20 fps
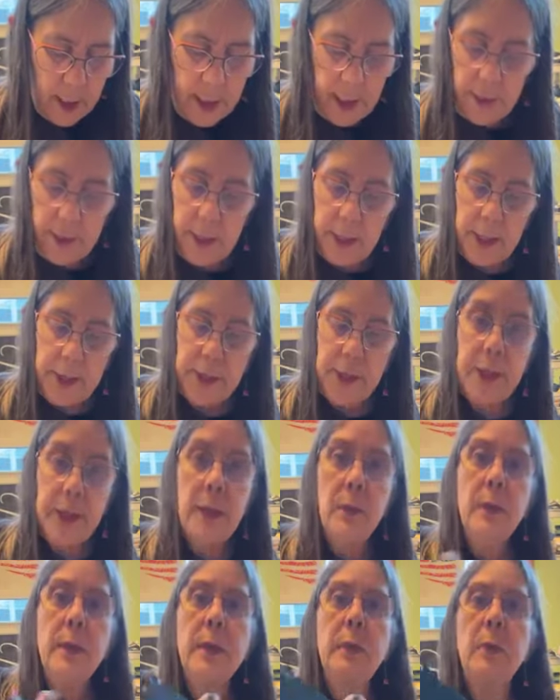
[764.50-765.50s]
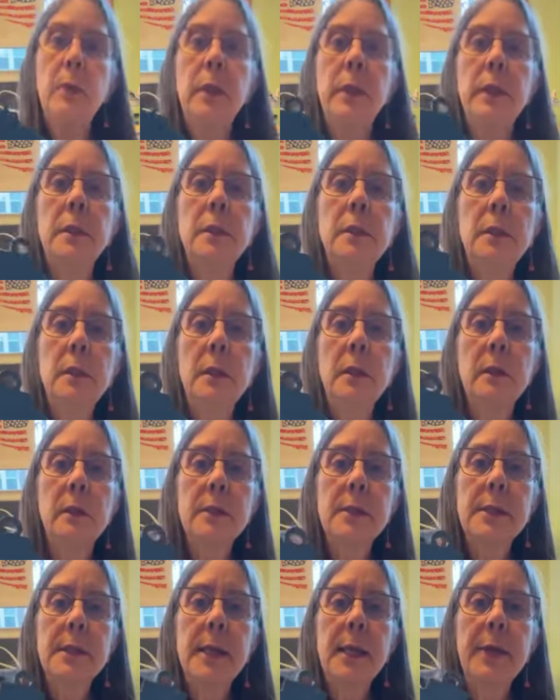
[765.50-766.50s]
All right, and then I think what I want to do,
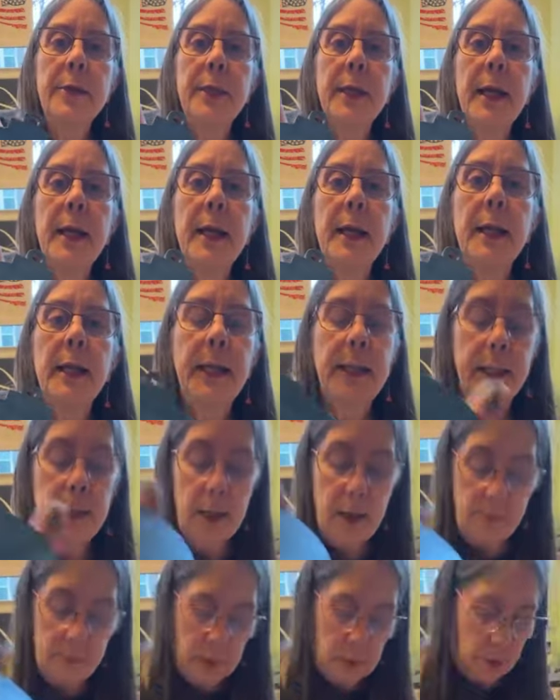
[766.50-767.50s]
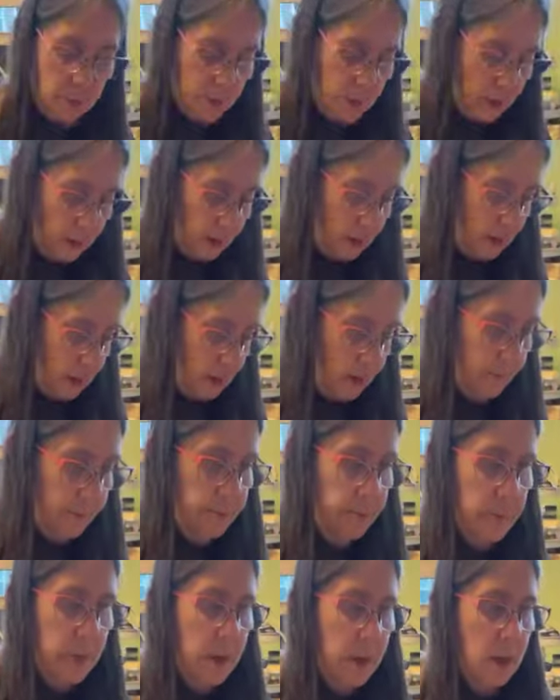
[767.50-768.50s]
see how that, I like that much better, y'all.
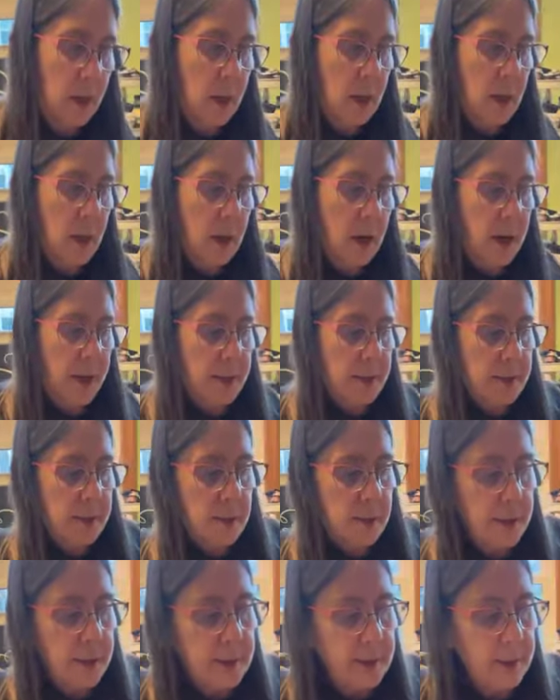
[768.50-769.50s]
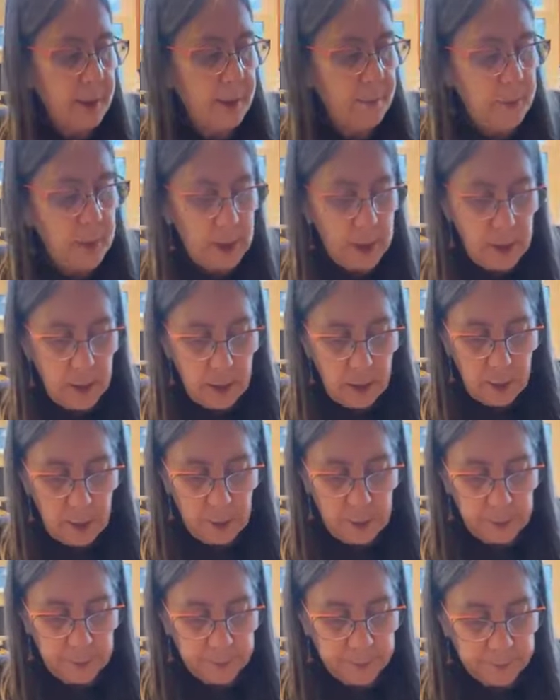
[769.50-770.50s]
All right, so let's come in
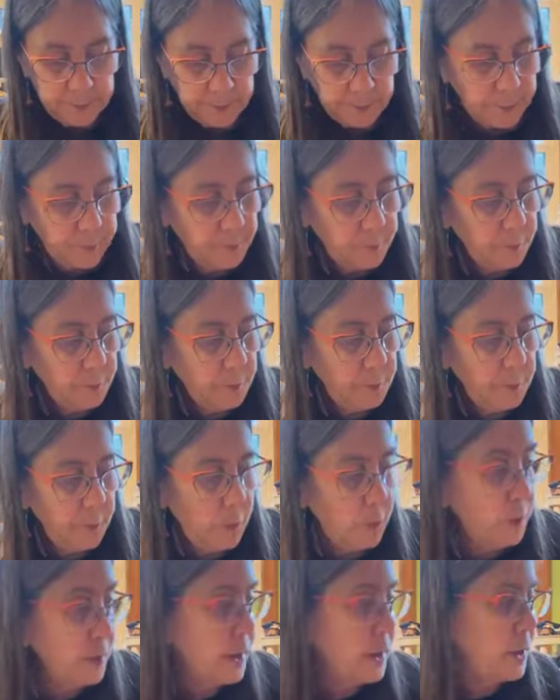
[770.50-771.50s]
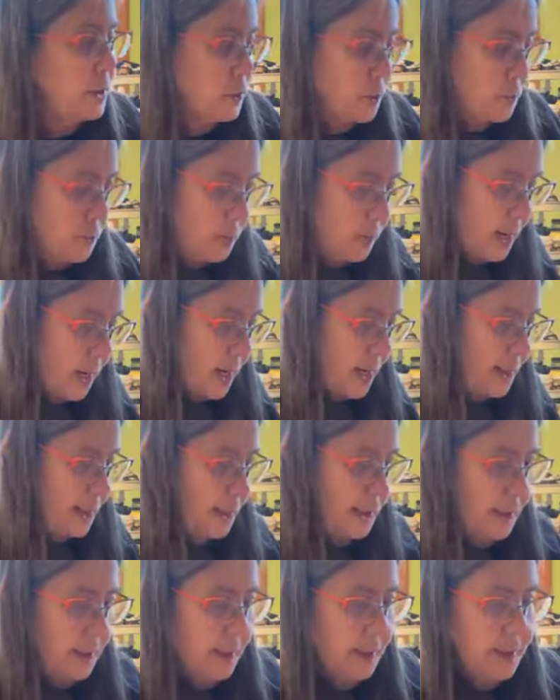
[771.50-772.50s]
here. We're going to dry
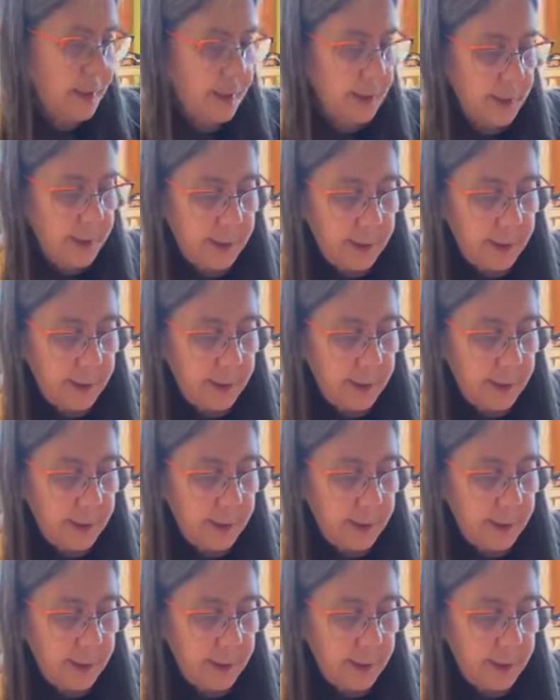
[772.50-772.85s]
this.